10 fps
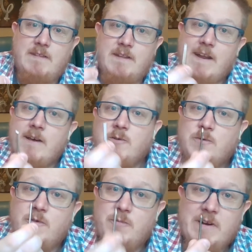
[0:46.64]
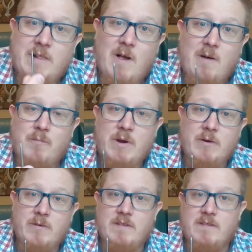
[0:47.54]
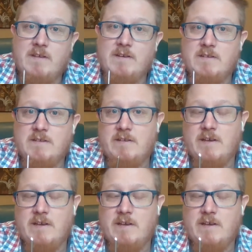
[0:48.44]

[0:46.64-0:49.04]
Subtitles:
The nails would have been a lot bigger than this.